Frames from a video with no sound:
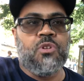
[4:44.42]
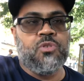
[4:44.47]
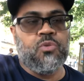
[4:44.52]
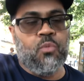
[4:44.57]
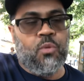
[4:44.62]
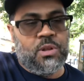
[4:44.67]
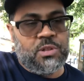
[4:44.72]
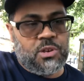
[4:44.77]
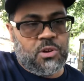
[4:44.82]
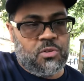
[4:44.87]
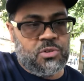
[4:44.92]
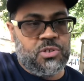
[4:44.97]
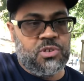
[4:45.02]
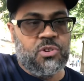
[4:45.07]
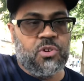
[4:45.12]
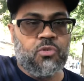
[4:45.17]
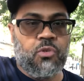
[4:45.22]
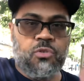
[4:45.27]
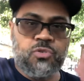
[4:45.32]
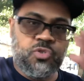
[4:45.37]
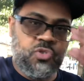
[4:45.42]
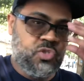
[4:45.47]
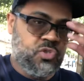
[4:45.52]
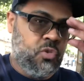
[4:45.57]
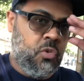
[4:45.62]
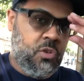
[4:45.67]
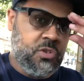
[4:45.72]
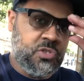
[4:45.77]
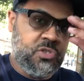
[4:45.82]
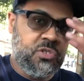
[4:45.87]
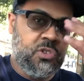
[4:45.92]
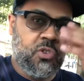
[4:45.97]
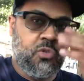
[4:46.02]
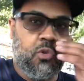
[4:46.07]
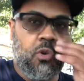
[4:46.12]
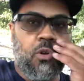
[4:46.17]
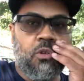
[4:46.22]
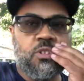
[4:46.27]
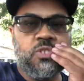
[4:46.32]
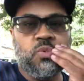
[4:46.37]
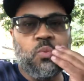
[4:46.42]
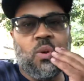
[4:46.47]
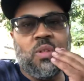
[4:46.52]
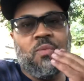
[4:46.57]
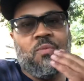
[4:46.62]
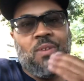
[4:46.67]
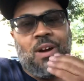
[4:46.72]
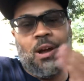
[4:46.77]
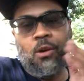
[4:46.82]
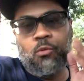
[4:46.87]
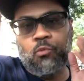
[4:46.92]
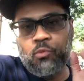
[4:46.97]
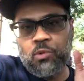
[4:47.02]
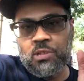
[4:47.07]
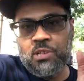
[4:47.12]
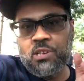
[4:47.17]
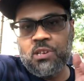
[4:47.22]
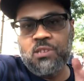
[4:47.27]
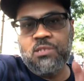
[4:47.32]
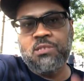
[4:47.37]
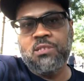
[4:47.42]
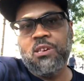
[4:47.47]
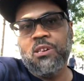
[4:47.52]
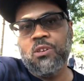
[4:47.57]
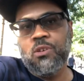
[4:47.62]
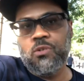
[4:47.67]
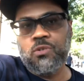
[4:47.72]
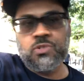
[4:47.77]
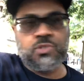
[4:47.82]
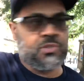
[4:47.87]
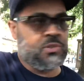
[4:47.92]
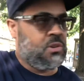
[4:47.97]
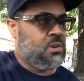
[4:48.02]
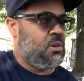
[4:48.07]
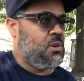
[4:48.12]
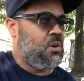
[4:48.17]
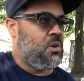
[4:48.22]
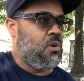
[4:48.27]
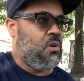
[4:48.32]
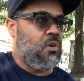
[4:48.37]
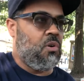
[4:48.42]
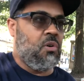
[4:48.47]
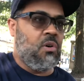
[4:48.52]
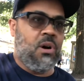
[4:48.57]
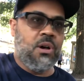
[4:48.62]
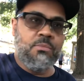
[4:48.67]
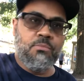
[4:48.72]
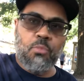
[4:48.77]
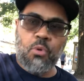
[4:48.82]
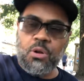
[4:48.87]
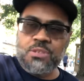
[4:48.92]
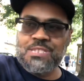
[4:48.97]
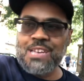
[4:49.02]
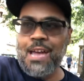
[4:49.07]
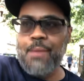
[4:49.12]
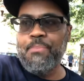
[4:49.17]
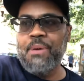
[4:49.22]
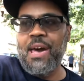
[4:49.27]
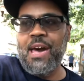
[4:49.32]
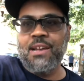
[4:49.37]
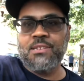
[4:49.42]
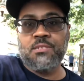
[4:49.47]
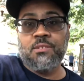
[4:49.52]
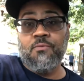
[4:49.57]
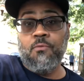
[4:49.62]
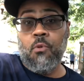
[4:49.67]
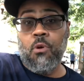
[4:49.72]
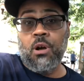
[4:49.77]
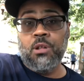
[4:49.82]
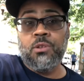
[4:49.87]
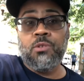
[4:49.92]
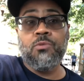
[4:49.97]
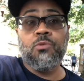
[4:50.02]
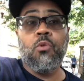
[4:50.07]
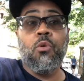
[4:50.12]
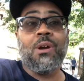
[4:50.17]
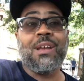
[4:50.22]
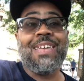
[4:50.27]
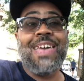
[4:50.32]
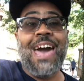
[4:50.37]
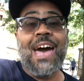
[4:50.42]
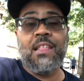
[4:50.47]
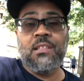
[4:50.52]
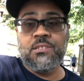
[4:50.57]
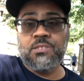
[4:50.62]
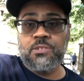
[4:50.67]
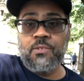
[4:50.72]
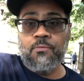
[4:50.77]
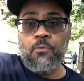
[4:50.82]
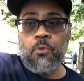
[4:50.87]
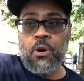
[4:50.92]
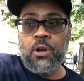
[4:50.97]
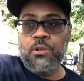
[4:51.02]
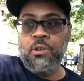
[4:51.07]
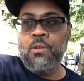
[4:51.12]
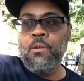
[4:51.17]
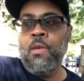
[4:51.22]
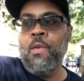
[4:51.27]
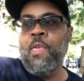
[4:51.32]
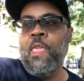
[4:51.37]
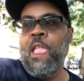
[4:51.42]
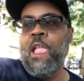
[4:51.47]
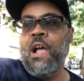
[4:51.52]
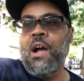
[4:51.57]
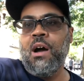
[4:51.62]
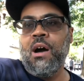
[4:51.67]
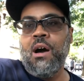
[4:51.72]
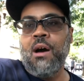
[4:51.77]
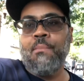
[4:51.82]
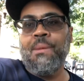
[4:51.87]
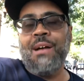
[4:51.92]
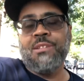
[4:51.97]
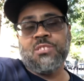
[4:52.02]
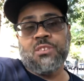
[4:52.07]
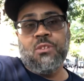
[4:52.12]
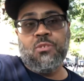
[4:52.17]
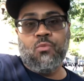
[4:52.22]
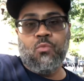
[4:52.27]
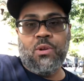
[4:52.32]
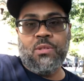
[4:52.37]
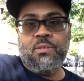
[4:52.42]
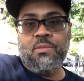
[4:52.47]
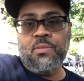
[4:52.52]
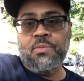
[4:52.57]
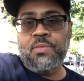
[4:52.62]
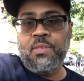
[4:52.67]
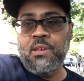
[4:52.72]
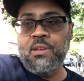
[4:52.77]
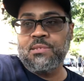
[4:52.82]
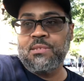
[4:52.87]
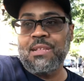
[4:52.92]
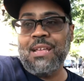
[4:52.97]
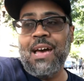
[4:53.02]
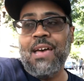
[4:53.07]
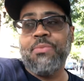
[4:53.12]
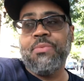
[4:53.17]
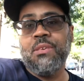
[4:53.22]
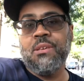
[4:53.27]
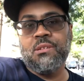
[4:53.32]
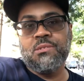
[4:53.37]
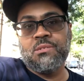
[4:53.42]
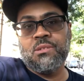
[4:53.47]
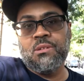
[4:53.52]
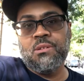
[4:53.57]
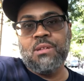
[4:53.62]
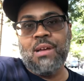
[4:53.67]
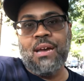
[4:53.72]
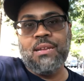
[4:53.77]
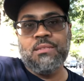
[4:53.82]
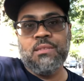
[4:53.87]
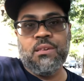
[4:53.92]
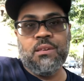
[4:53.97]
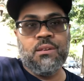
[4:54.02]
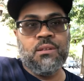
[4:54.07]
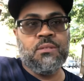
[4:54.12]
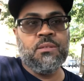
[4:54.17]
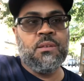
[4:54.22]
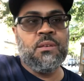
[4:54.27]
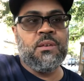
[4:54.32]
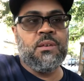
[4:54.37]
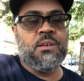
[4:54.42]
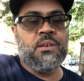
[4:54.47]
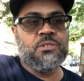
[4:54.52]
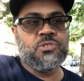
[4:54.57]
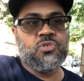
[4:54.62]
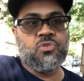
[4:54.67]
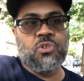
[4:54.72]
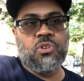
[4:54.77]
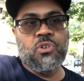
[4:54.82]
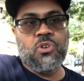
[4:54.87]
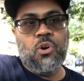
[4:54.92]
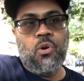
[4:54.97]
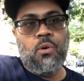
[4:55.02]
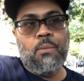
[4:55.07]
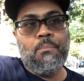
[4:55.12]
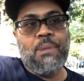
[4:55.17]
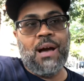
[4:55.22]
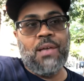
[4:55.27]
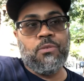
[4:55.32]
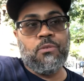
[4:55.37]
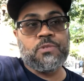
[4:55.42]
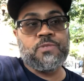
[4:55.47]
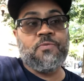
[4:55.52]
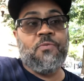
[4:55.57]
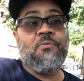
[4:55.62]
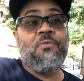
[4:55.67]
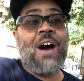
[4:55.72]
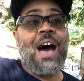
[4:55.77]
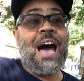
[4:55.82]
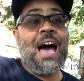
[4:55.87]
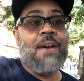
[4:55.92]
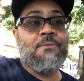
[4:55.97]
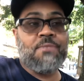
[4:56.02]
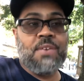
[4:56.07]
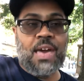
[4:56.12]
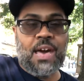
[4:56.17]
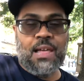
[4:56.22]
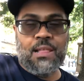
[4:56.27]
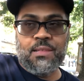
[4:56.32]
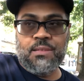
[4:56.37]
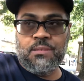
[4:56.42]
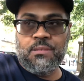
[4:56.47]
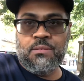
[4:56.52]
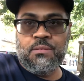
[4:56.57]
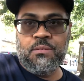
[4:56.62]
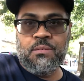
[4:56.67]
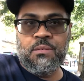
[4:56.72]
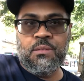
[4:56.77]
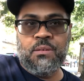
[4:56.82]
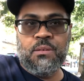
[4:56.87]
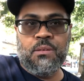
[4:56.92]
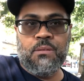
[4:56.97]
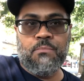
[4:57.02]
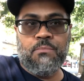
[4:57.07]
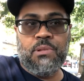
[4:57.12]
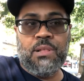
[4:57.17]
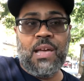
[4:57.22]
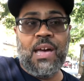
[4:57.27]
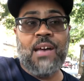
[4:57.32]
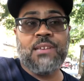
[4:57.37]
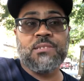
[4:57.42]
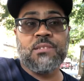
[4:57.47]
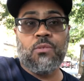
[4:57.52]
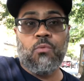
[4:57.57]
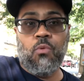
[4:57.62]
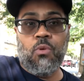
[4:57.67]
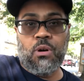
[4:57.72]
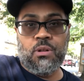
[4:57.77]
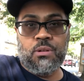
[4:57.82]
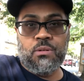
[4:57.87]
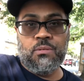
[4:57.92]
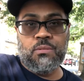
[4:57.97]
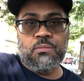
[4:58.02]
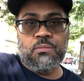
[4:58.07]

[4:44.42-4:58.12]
want to go to your grocery stores, to your Kroger's. You want to find really good deals on multi-packs of water or gallons of water. I'll tell you, one of the things that I think is a good idea is you can go and buy those 5-gallon plastic water